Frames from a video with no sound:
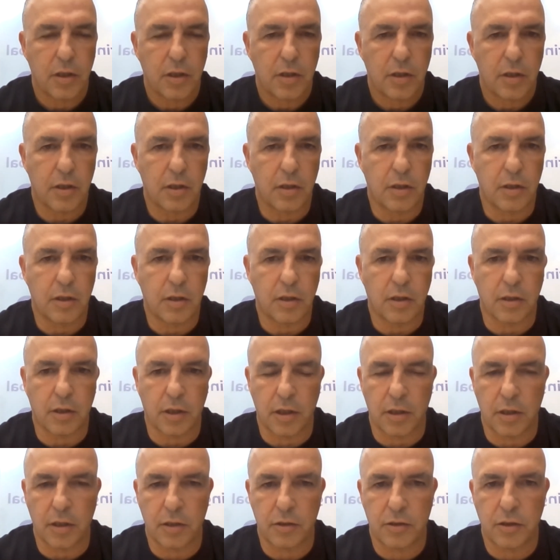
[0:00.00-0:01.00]

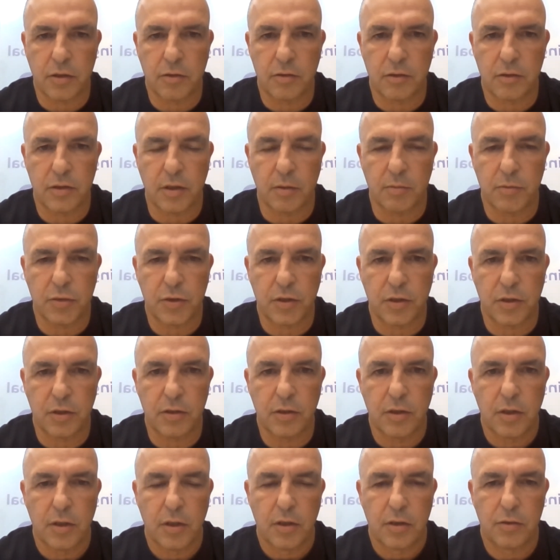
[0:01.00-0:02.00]
energy
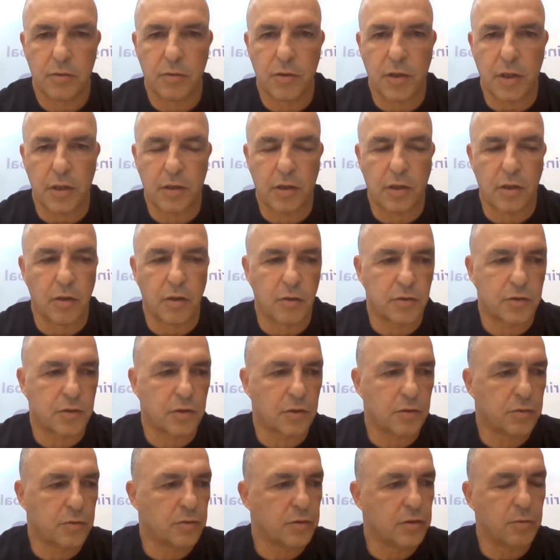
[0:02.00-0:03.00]
consumption to get
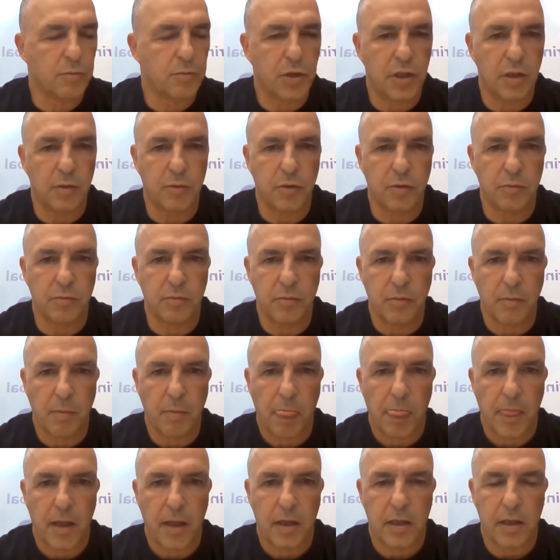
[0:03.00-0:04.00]
closer to the minimum
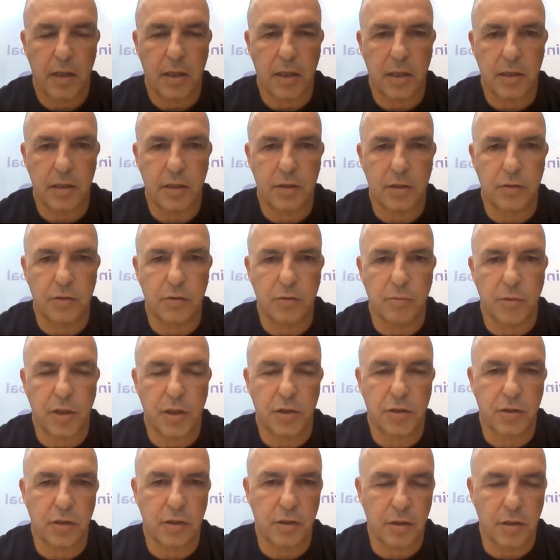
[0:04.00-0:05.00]
that you
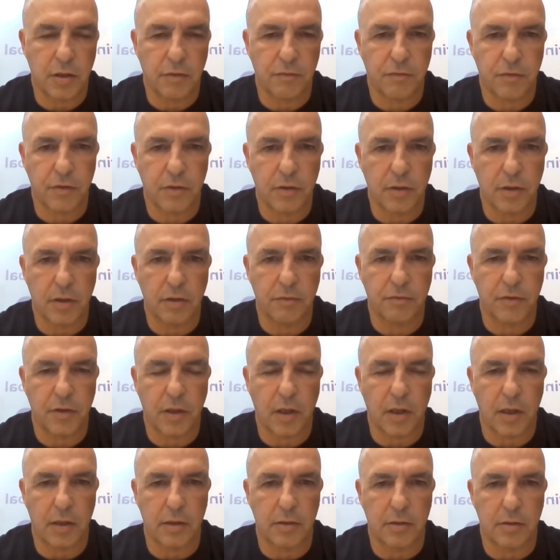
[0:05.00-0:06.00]
mentioned, and even
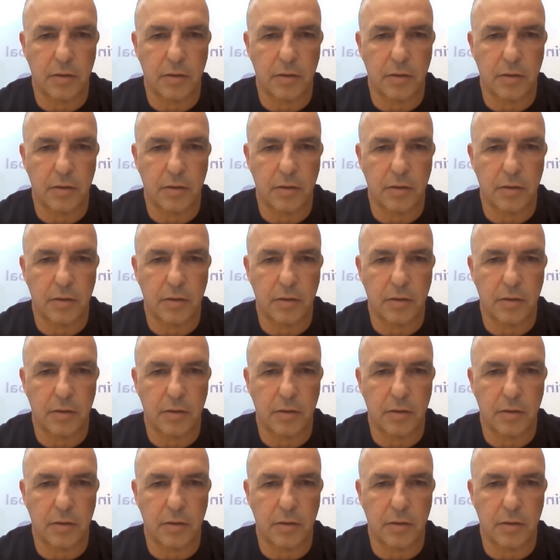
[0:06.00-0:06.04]
I